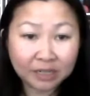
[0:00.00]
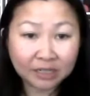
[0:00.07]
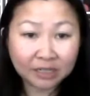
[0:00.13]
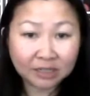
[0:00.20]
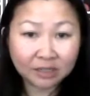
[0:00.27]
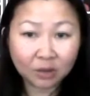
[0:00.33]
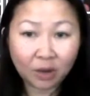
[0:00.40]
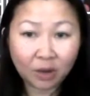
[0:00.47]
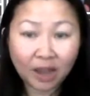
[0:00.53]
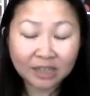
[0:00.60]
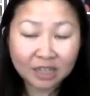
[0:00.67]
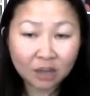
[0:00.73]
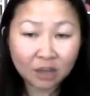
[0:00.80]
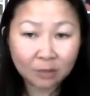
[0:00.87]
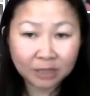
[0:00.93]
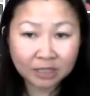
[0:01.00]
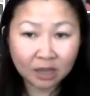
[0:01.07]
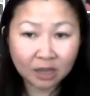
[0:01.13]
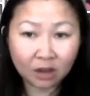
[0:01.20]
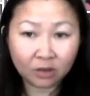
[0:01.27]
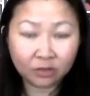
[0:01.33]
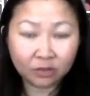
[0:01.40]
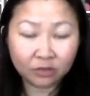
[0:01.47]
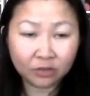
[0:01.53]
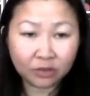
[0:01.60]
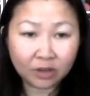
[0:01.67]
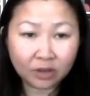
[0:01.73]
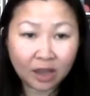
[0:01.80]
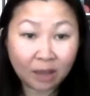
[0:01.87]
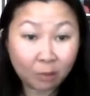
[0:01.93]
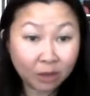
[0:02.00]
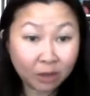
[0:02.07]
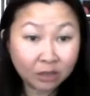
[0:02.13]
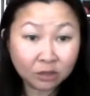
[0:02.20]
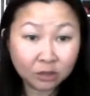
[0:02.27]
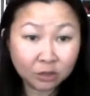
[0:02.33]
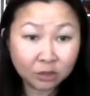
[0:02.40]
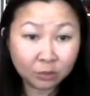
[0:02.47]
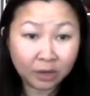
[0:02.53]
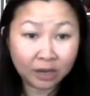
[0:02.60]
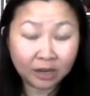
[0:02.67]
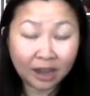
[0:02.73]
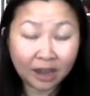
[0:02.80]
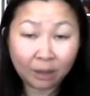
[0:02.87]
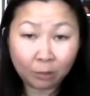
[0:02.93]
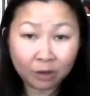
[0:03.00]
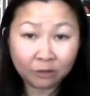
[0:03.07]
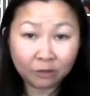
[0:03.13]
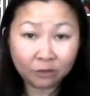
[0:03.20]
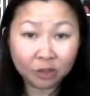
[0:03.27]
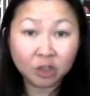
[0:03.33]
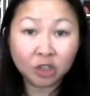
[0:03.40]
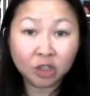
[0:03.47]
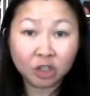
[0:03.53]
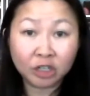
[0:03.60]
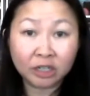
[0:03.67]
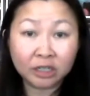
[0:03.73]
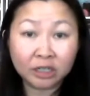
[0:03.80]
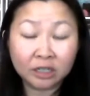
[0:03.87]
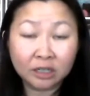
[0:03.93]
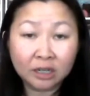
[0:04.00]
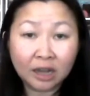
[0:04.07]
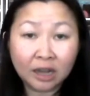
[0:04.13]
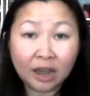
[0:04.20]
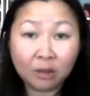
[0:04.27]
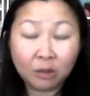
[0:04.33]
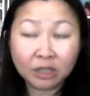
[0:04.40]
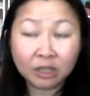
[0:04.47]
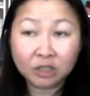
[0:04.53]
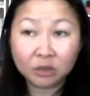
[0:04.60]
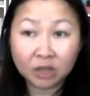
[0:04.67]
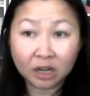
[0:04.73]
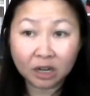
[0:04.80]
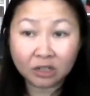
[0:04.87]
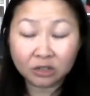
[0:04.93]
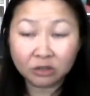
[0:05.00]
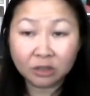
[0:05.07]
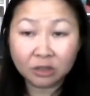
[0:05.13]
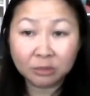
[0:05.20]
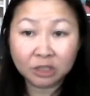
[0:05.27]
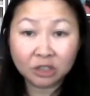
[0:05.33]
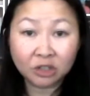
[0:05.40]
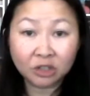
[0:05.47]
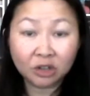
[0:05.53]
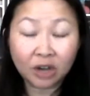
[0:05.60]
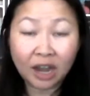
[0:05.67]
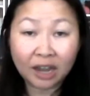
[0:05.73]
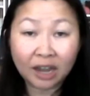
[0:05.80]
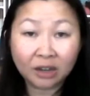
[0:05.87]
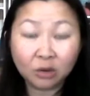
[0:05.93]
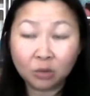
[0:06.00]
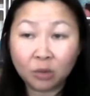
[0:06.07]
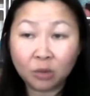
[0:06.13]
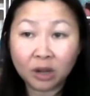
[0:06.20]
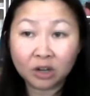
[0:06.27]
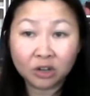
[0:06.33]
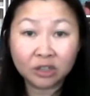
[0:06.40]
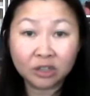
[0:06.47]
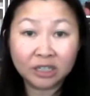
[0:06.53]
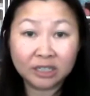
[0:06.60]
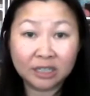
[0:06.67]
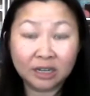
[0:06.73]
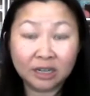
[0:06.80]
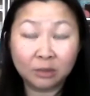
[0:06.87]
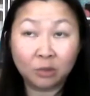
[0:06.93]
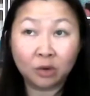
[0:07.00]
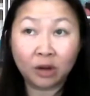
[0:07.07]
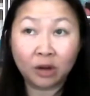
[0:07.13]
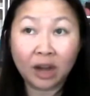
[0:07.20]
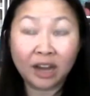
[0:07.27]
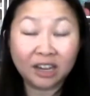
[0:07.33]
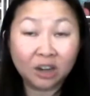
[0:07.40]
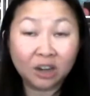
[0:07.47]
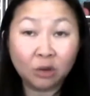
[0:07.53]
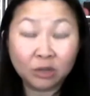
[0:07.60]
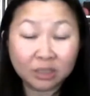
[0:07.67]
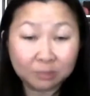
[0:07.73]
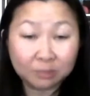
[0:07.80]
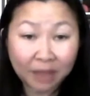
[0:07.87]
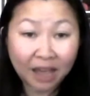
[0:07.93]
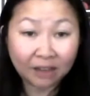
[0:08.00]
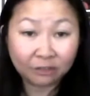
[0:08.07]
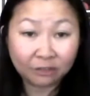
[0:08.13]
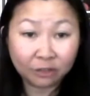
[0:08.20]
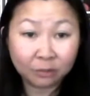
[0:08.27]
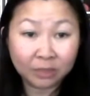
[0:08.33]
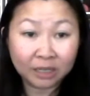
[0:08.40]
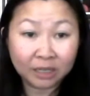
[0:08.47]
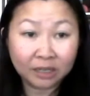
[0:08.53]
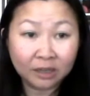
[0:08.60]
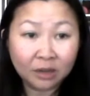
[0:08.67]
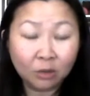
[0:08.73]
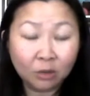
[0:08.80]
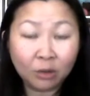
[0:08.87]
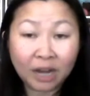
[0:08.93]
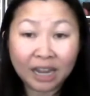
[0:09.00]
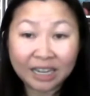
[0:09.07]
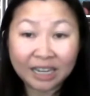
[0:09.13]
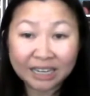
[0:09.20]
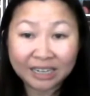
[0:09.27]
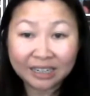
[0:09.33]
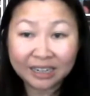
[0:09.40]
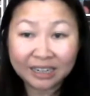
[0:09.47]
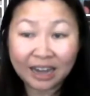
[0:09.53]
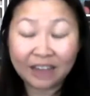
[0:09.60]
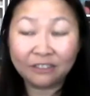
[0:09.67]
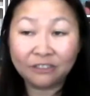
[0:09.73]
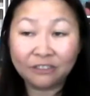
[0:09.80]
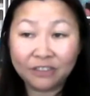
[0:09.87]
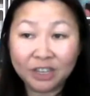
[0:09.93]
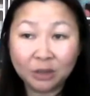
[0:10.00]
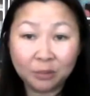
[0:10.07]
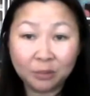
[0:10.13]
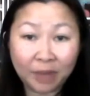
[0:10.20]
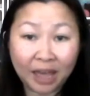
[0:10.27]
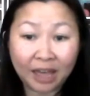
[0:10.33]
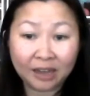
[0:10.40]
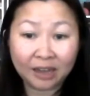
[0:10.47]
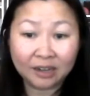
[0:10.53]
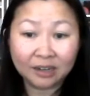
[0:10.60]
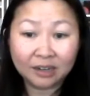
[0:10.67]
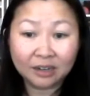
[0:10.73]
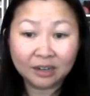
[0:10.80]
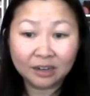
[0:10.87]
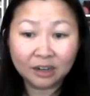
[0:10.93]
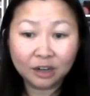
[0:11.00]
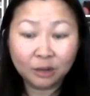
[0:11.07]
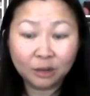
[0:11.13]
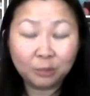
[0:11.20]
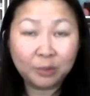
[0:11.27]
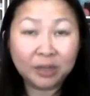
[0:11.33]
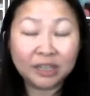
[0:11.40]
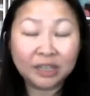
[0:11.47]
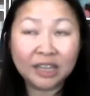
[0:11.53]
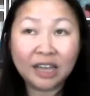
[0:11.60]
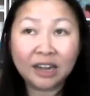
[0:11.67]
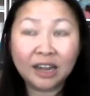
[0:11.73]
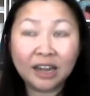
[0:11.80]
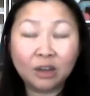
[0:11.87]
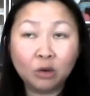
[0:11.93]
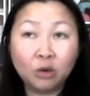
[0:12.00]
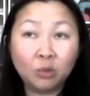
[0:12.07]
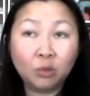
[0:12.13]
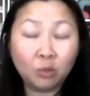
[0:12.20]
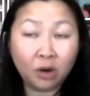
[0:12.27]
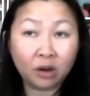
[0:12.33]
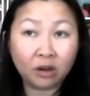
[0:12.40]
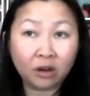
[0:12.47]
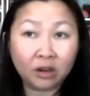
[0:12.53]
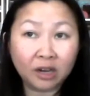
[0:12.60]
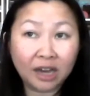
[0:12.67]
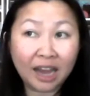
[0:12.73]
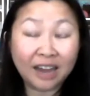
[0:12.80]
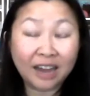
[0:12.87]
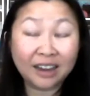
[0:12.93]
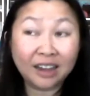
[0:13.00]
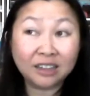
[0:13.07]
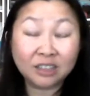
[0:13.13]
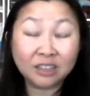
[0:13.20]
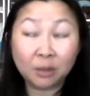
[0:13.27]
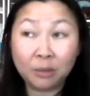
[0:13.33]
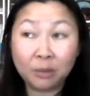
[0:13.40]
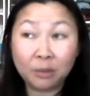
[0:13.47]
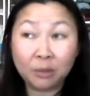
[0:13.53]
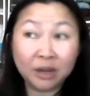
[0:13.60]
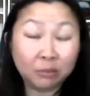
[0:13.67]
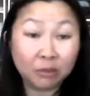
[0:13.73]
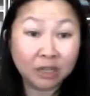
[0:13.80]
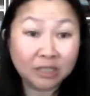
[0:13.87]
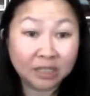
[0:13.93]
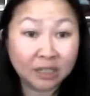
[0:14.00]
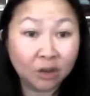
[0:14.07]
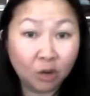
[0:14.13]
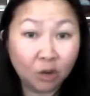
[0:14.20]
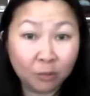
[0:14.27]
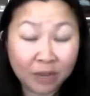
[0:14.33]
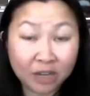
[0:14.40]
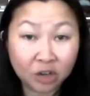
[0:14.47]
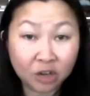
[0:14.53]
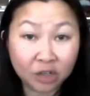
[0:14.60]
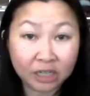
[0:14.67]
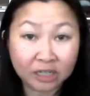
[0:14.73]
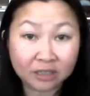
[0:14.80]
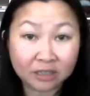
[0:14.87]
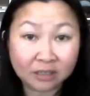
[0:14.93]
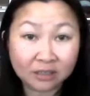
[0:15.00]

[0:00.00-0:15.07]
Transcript: so I tell myself, I want to lose weight. I want to feel good. I want to cut cream and sugar. I don't want cookies anymore. I know it's bad for me. When I eat it, I feel bad. But then I go to work and then somebody brings in homemade cookies